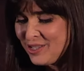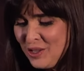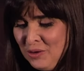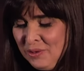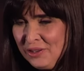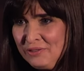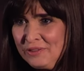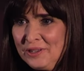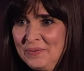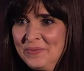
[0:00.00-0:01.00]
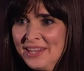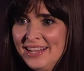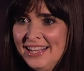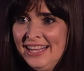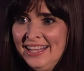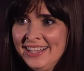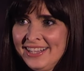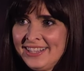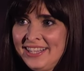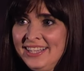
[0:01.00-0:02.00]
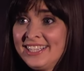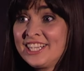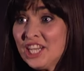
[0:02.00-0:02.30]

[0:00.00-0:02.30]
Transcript: So beautiful. The